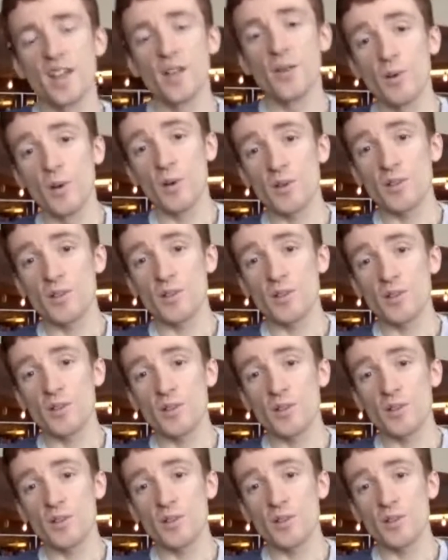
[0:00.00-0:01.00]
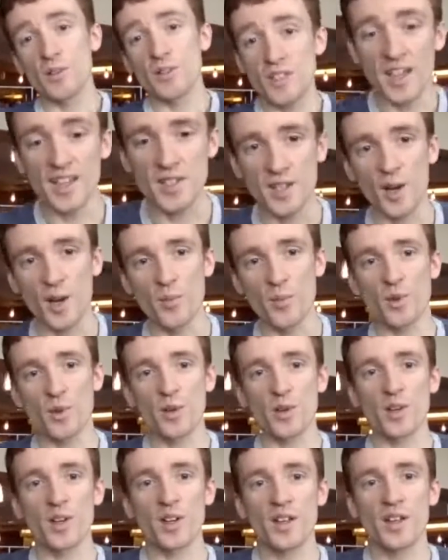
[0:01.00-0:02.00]
we were saying,
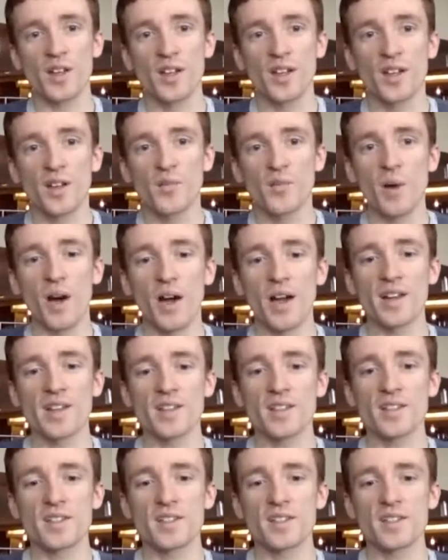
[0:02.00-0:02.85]
so it's the number